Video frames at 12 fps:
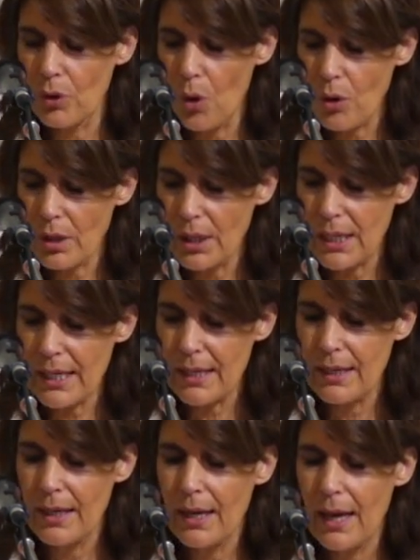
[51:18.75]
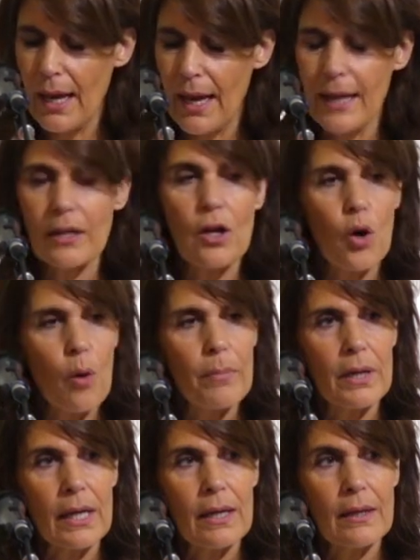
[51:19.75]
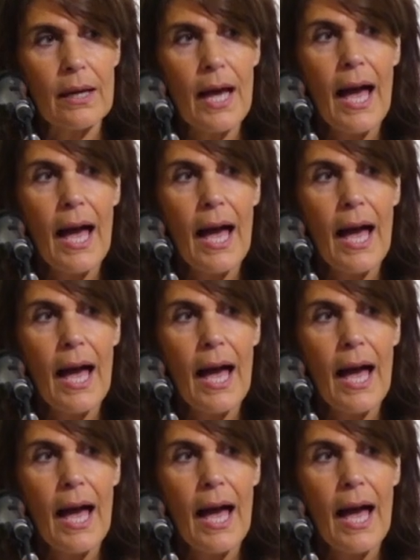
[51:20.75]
locally and globally.